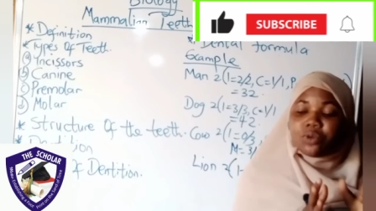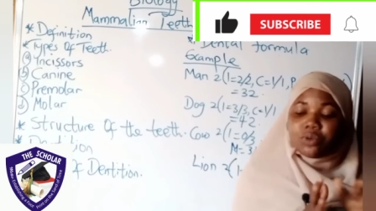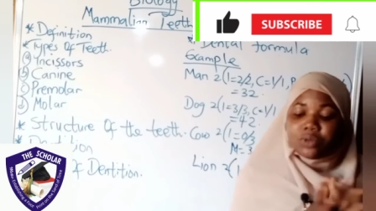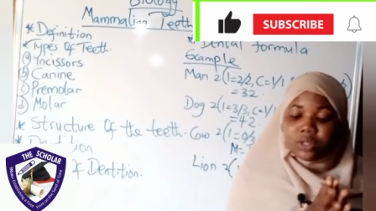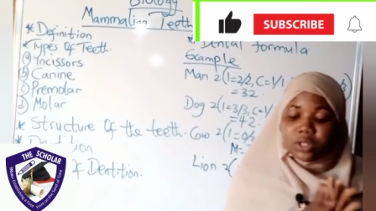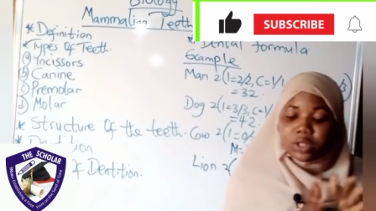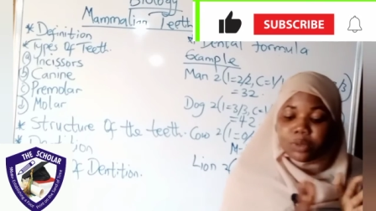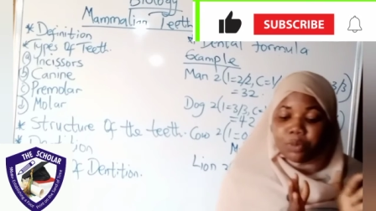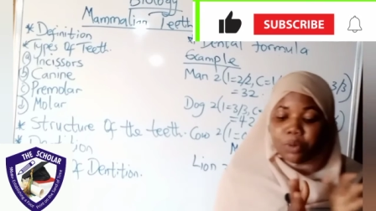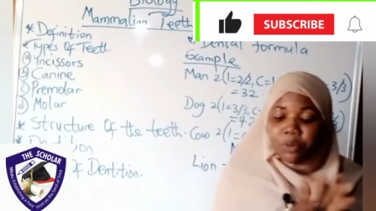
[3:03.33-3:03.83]

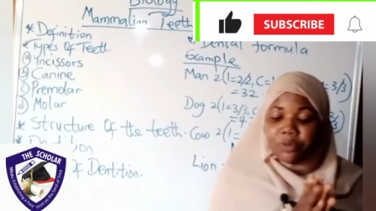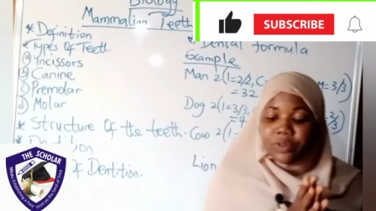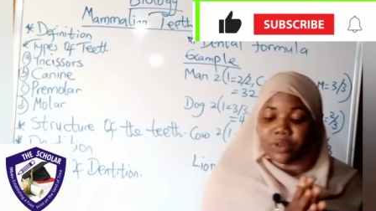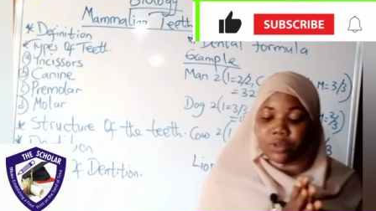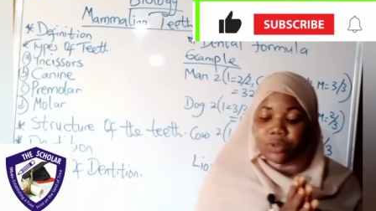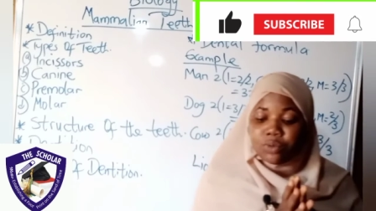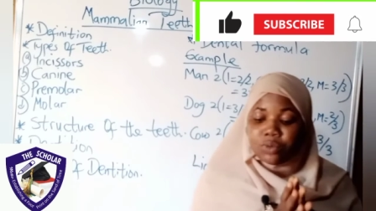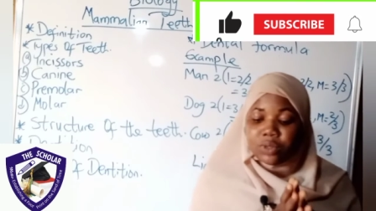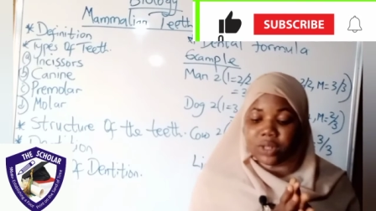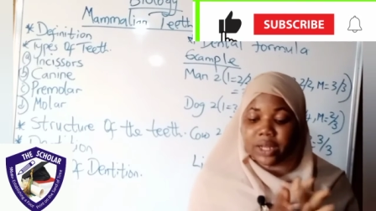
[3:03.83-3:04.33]
contains pulp
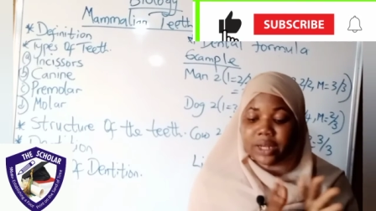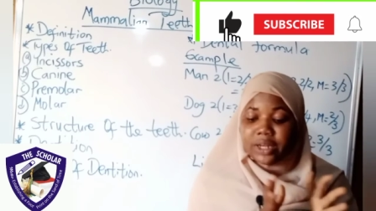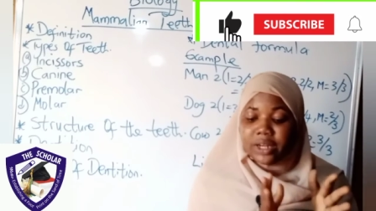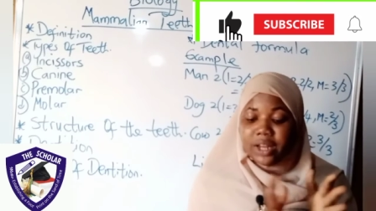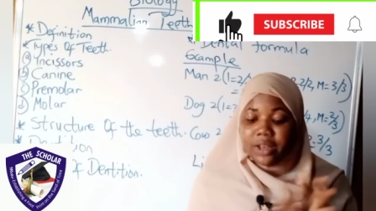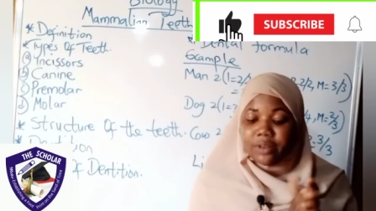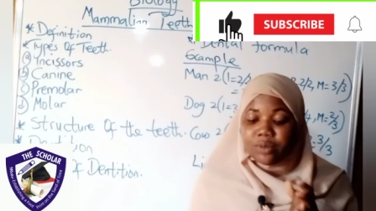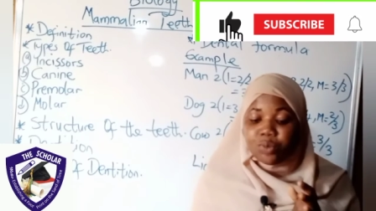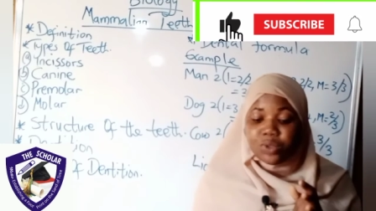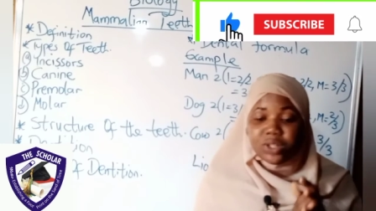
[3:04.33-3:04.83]
vessels and
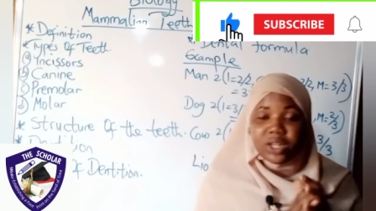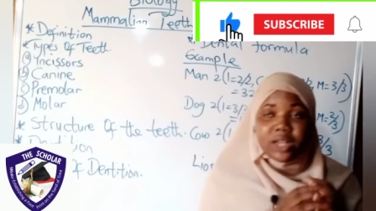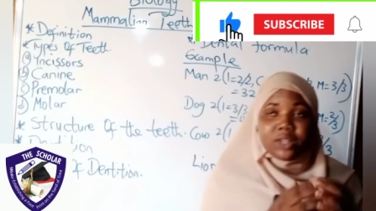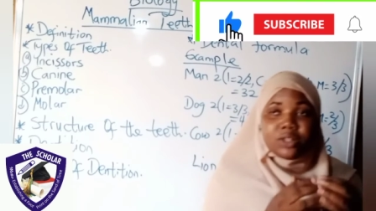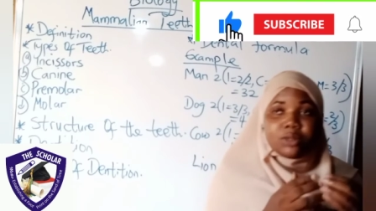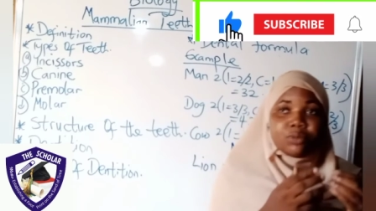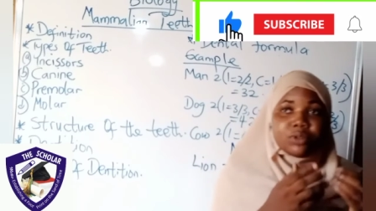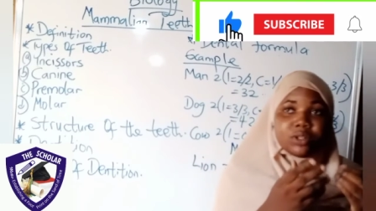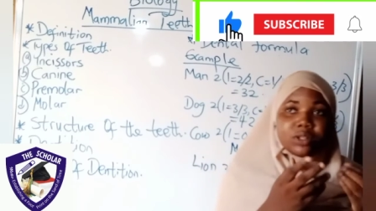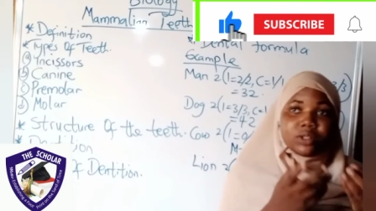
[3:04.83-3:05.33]
nerves which are
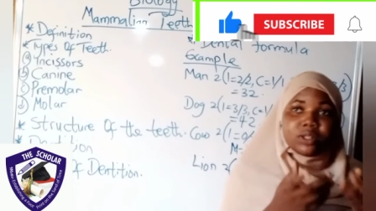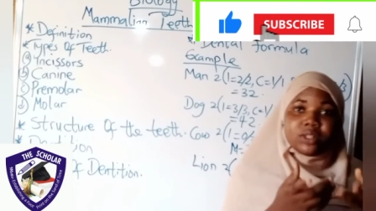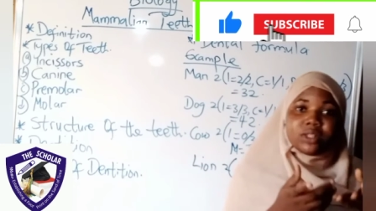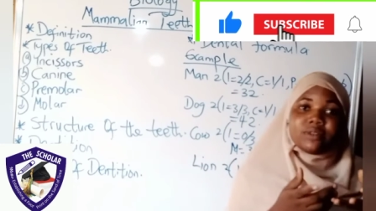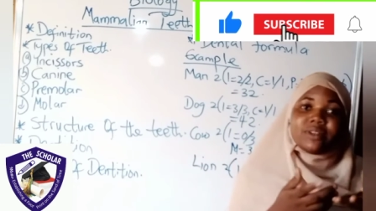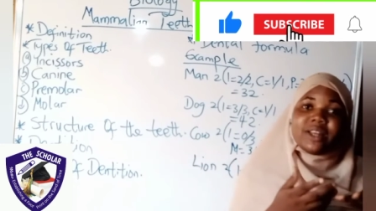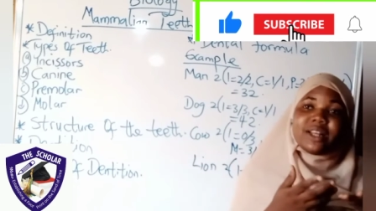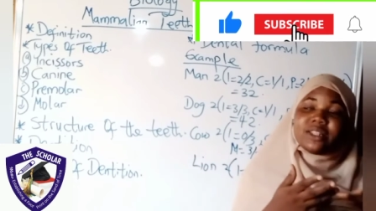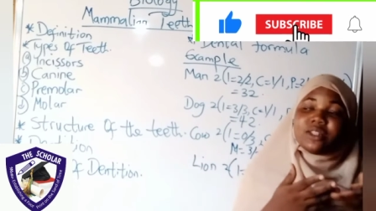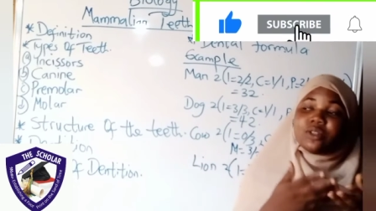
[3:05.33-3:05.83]
extremely
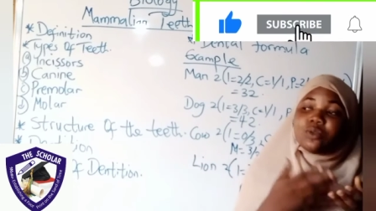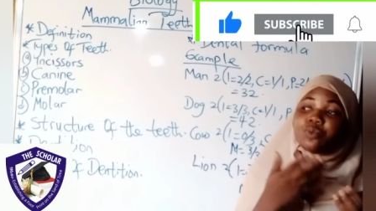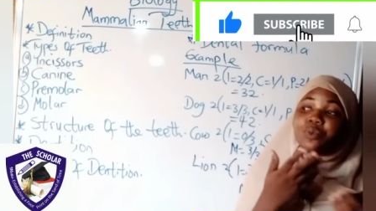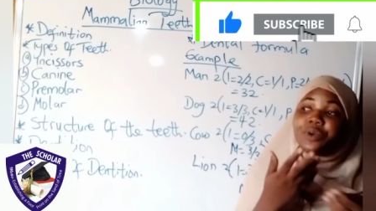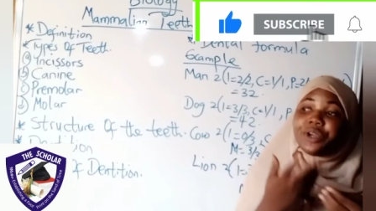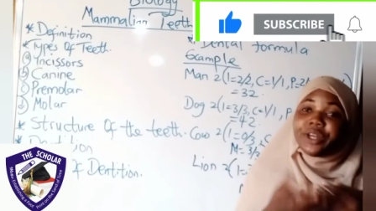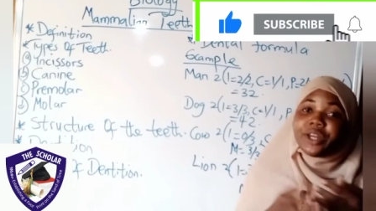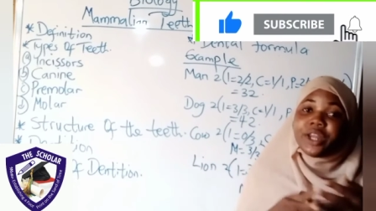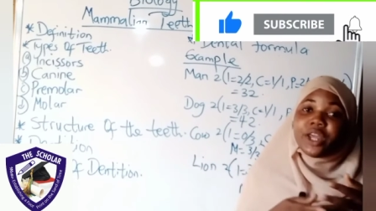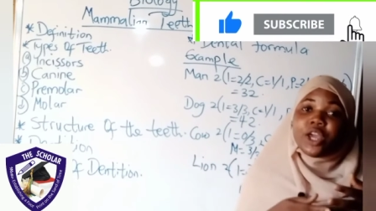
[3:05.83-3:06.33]
sensitive, that is
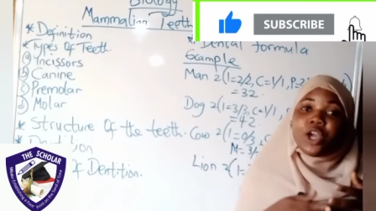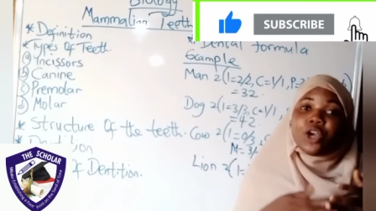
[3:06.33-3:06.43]
when